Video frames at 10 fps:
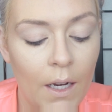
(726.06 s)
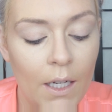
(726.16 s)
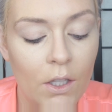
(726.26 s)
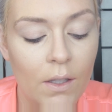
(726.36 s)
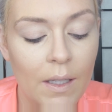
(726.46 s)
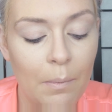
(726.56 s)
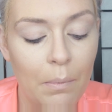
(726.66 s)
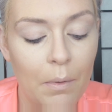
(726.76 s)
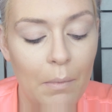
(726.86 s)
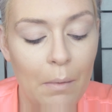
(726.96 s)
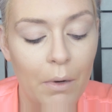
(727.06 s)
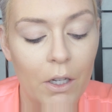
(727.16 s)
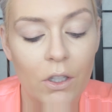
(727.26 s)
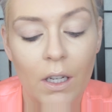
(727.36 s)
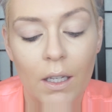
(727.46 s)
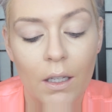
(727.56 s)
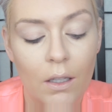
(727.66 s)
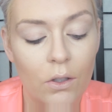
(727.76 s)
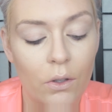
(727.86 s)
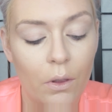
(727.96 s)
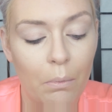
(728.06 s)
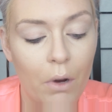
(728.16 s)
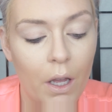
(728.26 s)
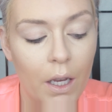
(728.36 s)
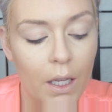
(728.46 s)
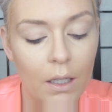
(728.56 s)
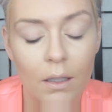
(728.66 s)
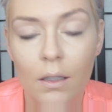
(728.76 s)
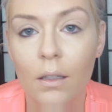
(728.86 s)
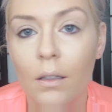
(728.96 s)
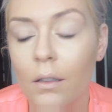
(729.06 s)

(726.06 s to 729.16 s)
Then I just dip my brush into the product.